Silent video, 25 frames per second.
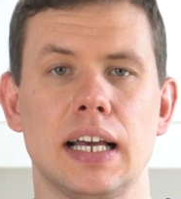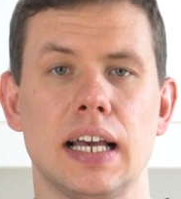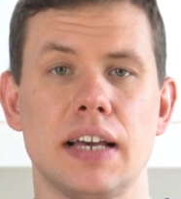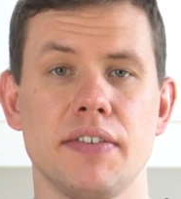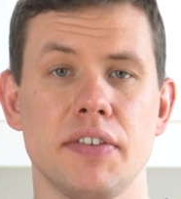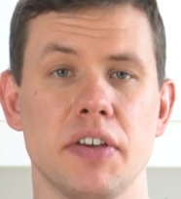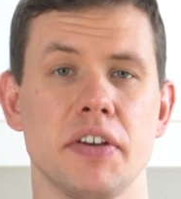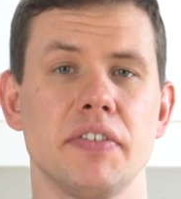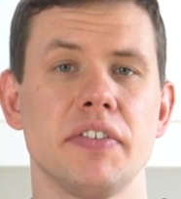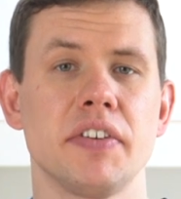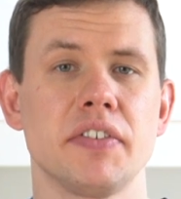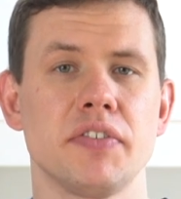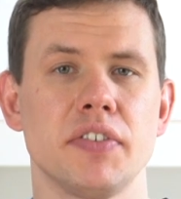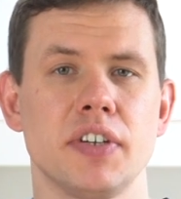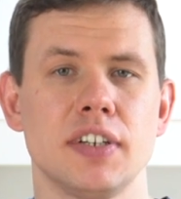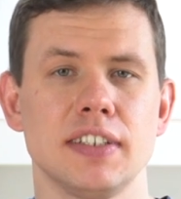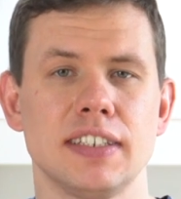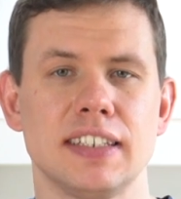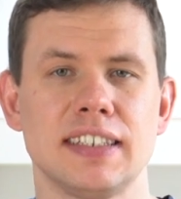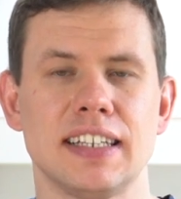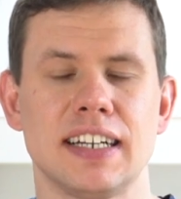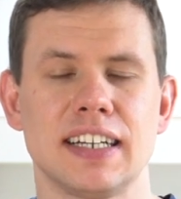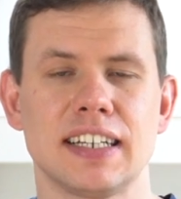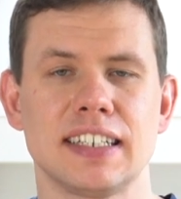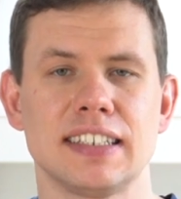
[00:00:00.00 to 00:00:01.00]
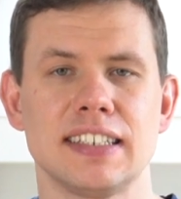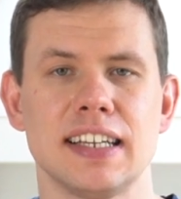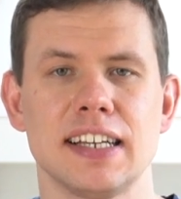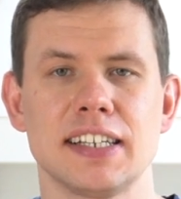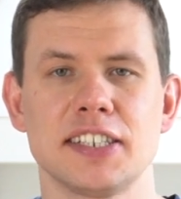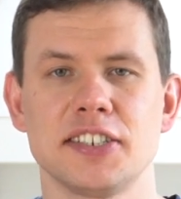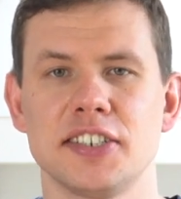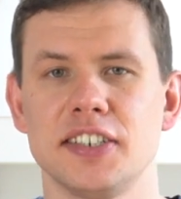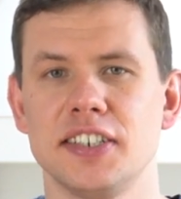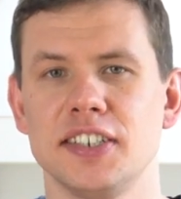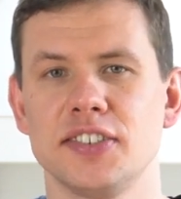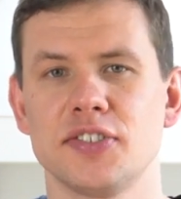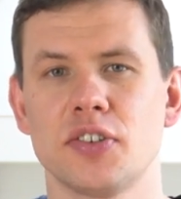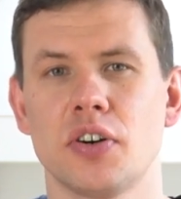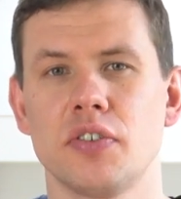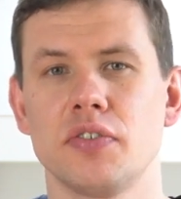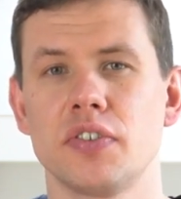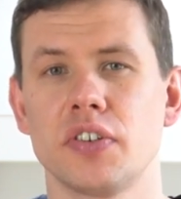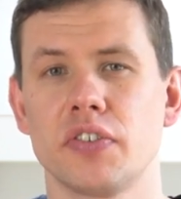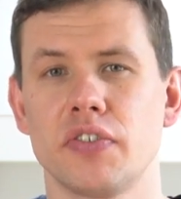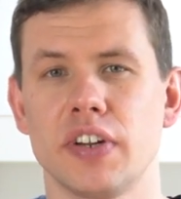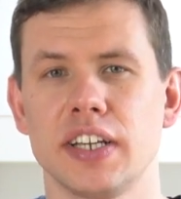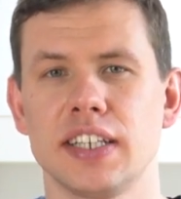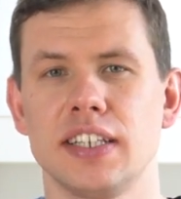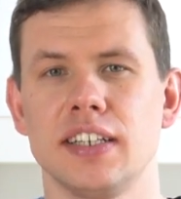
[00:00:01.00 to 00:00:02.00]
Have you ever felt that architecture is
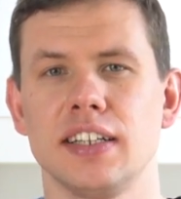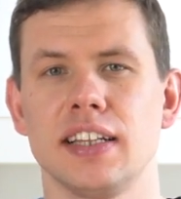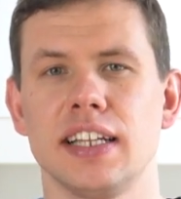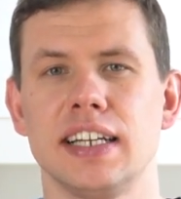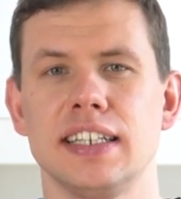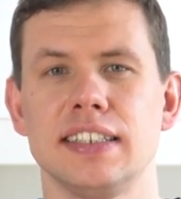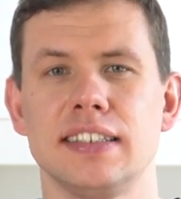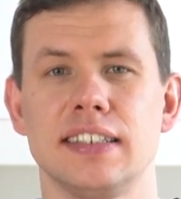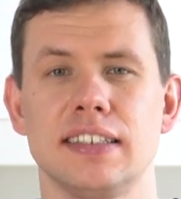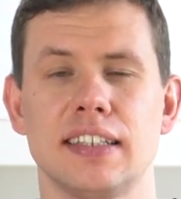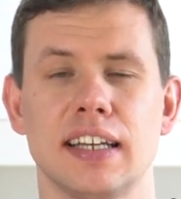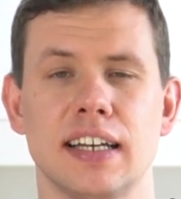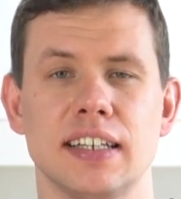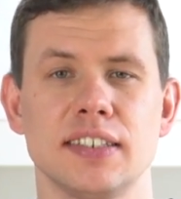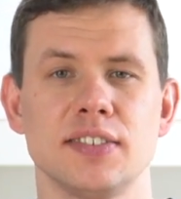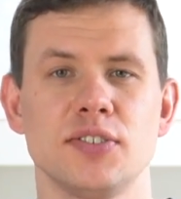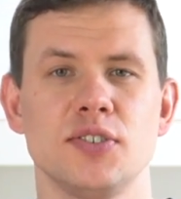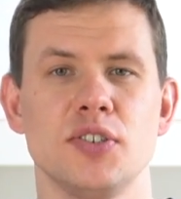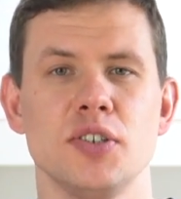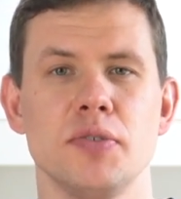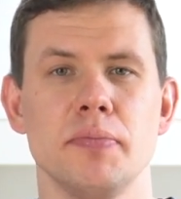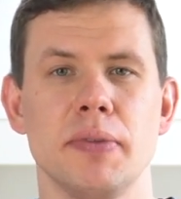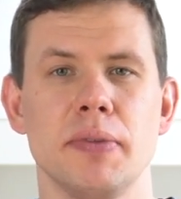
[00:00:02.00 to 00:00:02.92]
over-regulated, has too